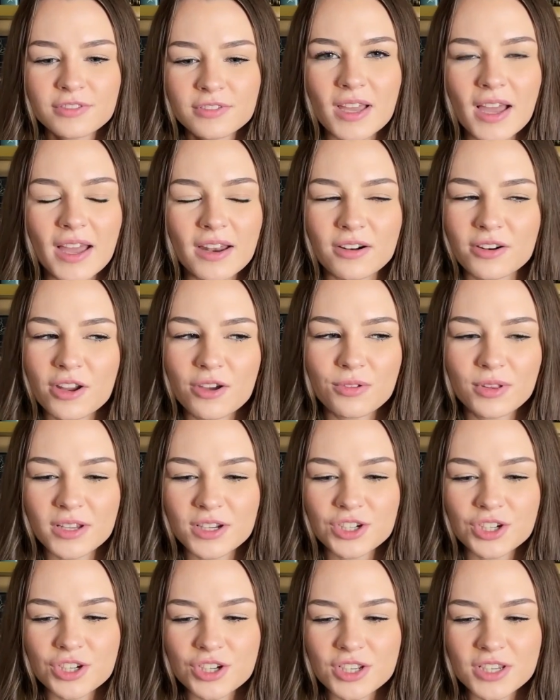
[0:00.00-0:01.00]
I don't know, like
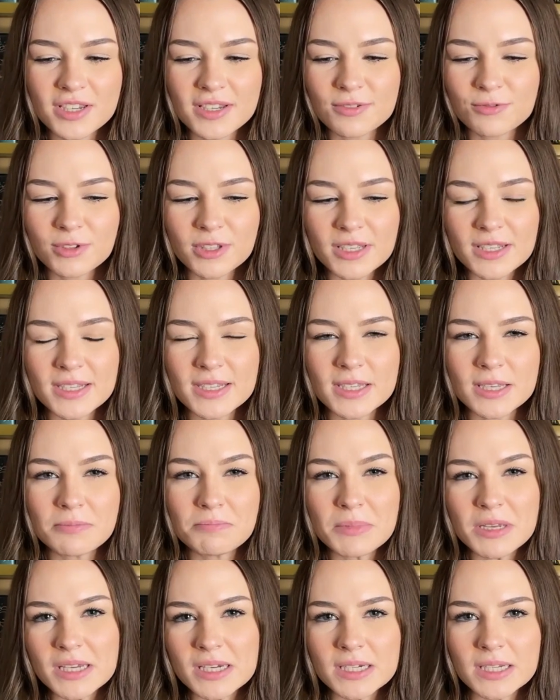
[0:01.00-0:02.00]
she just didn't really
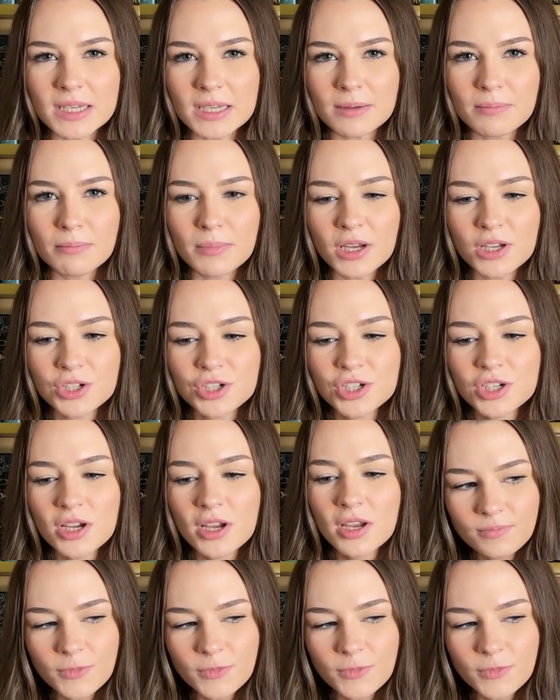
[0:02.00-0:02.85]
seem into him much,